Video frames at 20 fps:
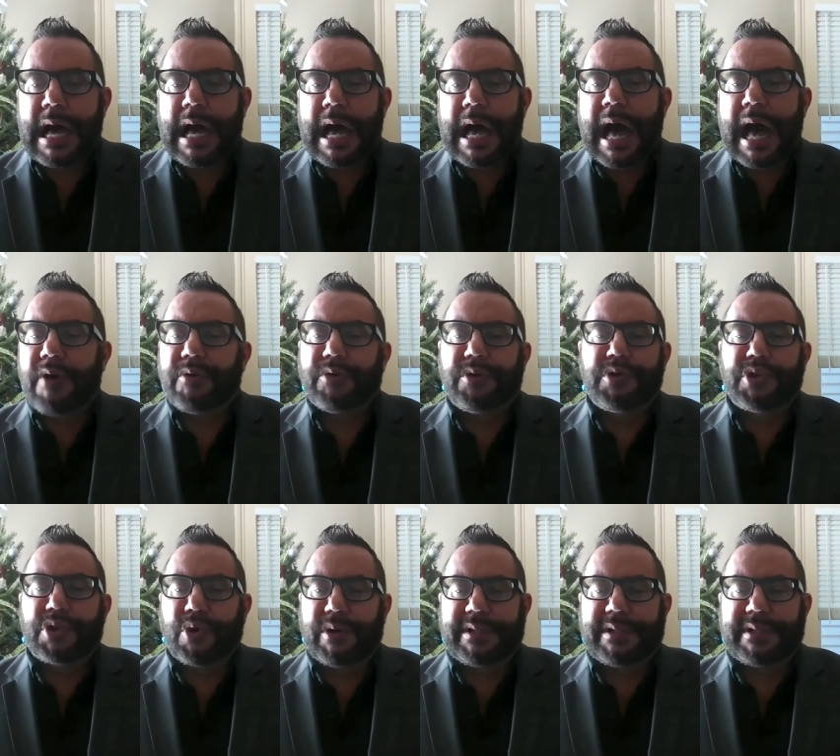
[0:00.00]
How do
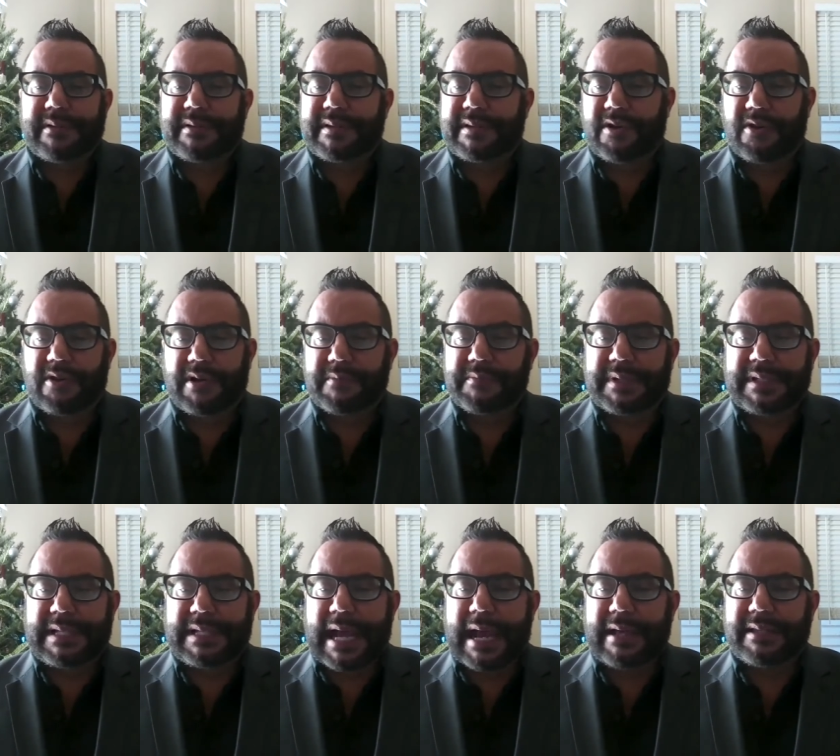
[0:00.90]
choice and
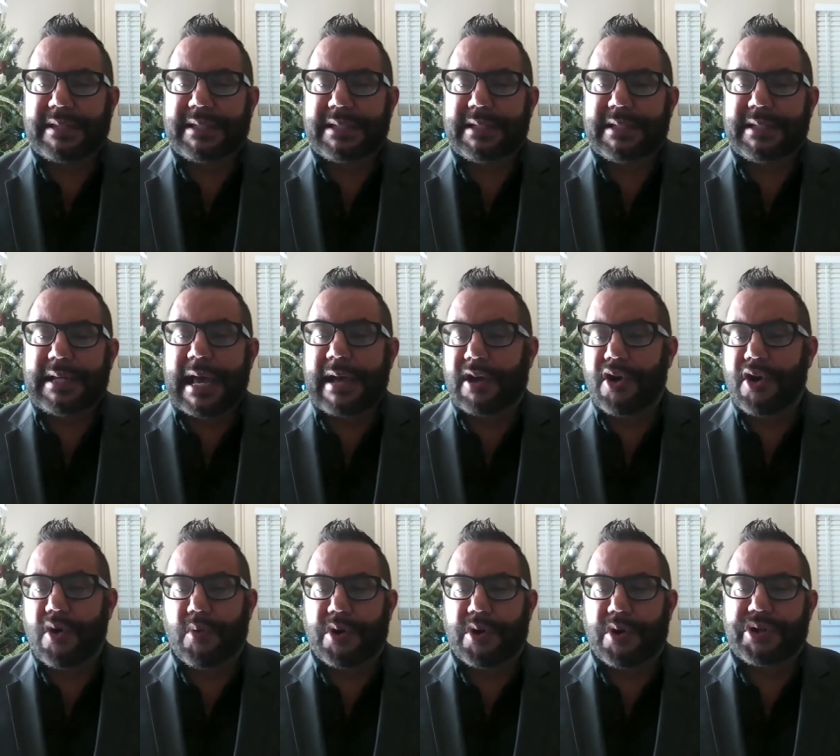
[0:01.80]
circumstance and
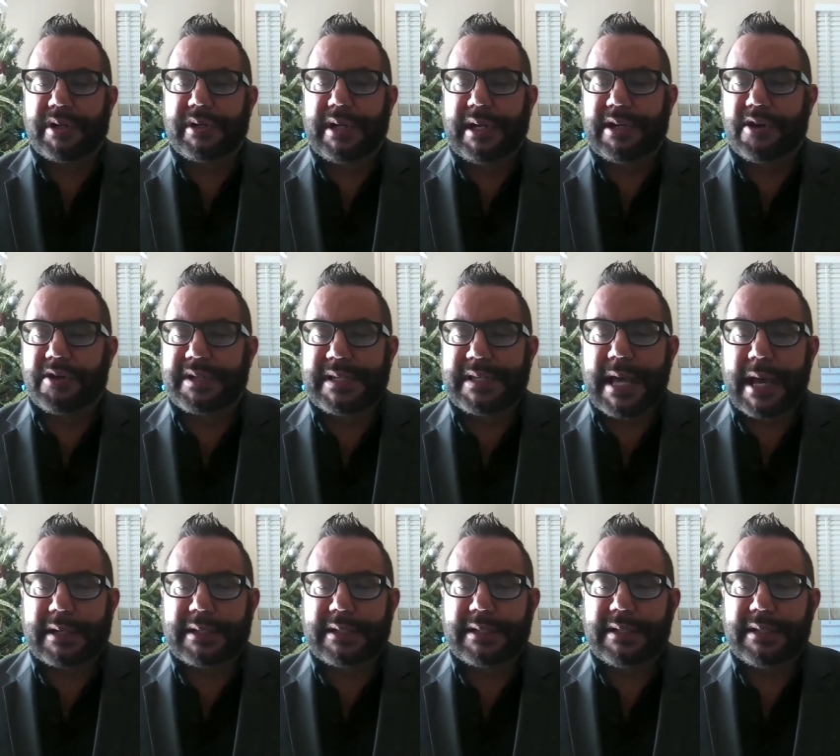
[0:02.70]
coercion
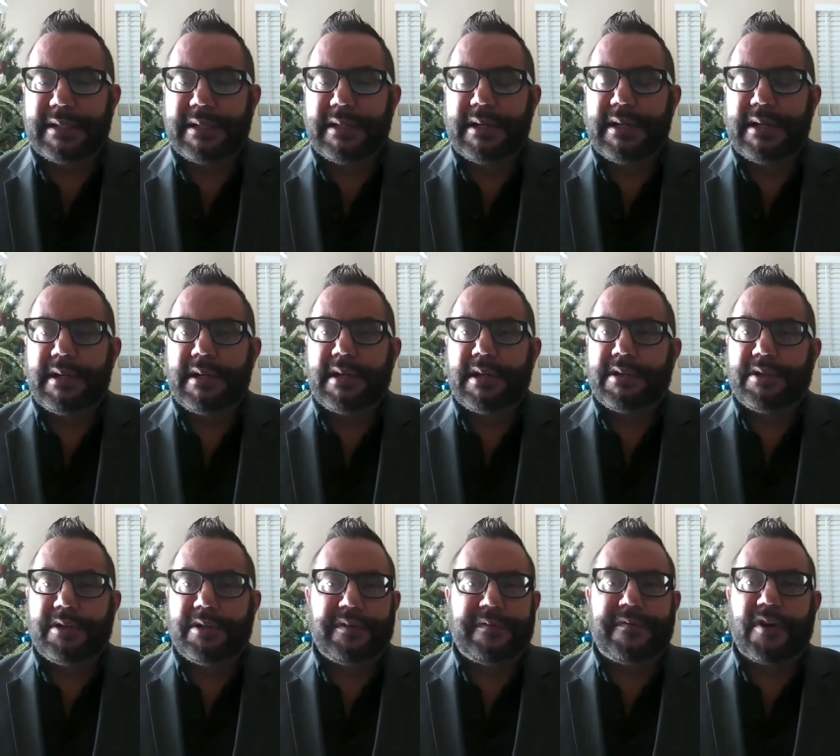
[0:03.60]
intersect?
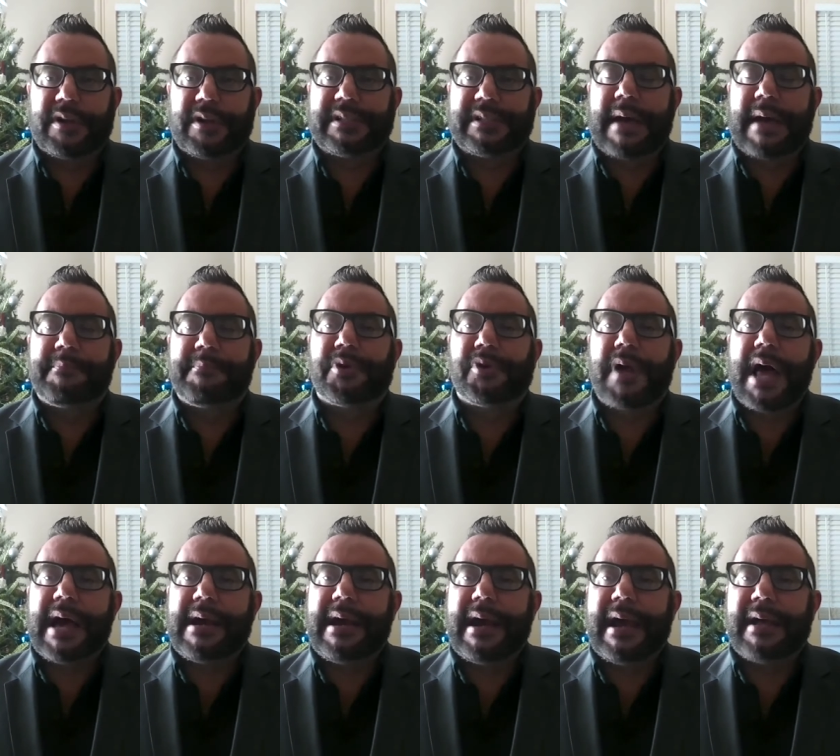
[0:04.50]
For example,
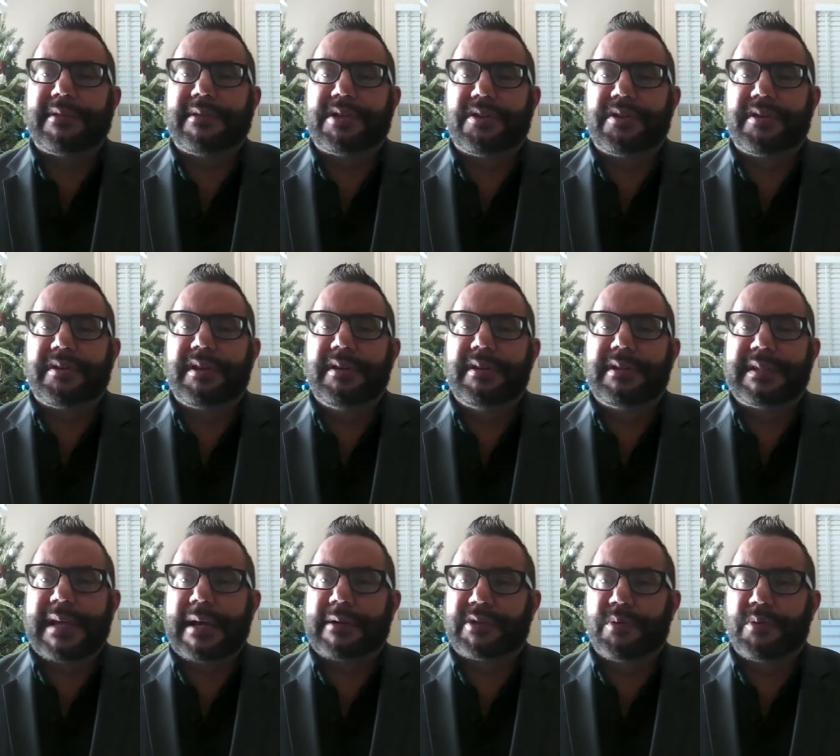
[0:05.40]
I entered
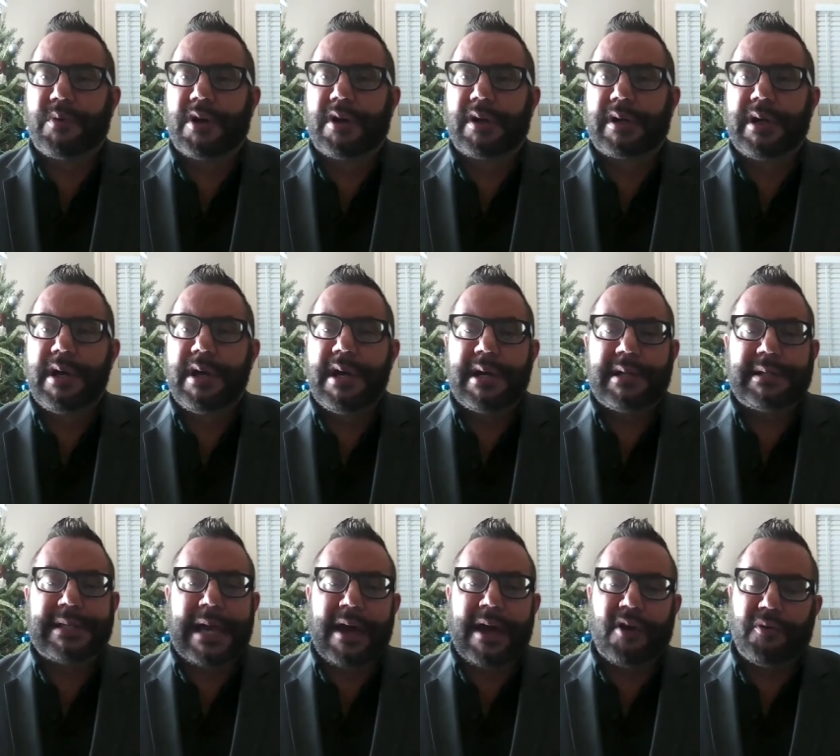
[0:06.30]
sex work
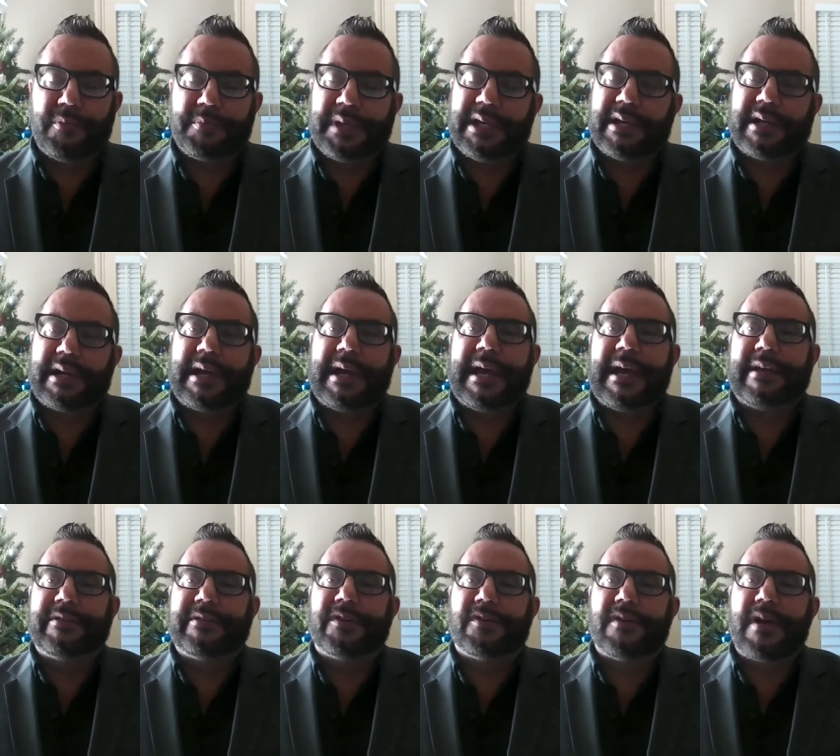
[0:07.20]
to help me get a
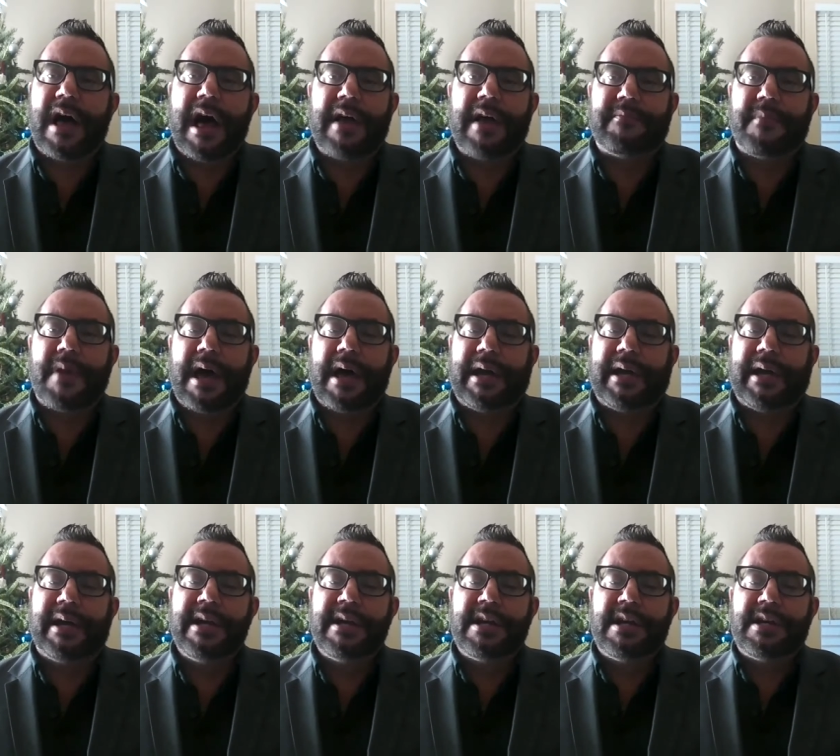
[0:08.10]
handle on my